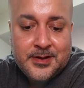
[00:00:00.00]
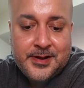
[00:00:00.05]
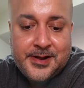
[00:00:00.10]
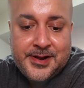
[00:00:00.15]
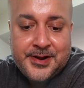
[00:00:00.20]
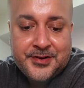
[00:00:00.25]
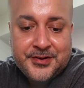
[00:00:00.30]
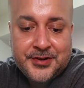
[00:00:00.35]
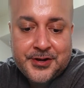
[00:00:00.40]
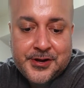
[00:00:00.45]

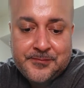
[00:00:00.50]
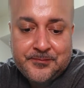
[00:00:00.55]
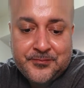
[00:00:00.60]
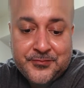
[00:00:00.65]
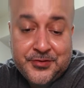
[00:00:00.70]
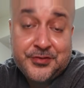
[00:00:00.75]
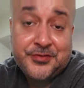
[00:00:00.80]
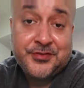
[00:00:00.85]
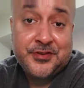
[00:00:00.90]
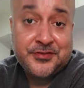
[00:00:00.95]
And you know,
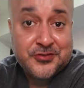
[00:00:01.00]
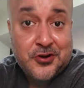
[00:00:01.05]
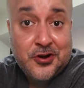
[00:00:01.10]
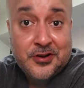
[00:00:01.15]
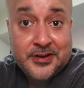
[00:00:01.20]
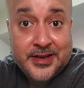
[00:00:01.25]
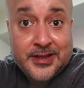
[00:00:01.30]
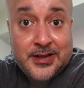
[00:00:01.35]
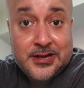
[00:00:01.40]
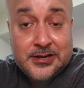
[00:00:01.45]
the song's
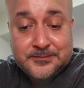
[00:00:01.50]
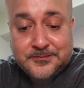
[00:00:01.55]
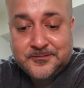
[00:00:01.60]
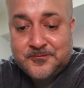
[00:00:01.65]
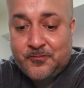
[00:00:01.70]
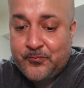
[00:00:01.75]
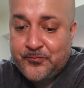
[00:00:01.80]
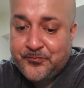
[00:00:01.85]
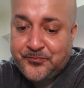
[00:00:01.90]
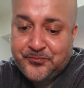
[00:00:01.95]
called Get Up.
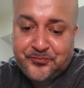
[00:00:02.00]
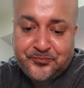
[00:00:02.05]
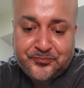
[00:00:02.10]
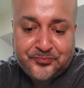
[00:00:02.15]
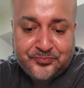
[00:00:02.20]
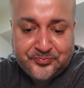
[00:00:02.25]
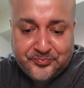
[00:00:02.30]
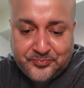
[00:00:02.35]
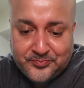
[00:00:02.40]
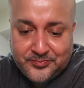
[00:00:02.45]

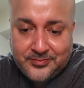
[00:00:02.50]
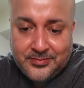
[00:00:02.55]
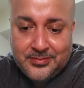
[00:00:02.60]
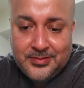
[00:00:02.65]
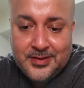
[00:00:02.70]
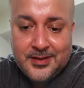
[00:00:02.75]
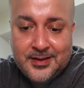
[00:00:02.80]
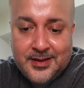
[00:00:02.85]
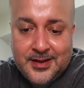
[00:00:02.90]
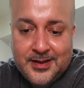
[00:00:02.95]

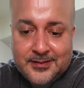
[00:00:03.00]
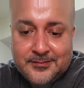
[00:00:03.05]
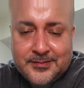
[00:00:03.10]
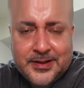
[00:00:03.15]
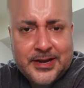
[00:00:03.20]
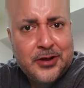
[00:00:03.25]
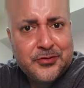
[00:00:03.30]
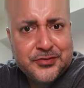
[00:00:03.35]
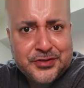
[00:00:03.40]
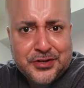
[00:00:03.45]

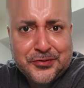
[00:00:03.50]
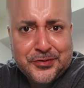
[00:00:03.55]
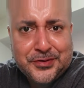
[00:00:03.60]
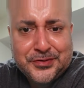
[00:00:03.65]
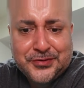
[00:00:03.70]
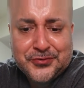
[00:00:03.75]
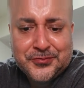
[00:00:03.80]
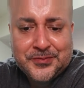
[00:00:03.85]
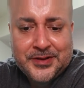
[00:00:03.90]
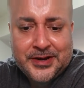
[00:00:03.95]
And I was hungry
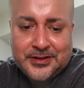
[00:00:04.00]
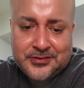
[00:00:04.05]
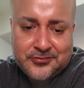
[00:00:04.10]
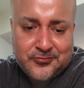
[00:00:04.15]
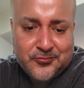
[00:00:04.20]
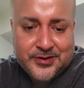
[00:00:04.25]
too, and I just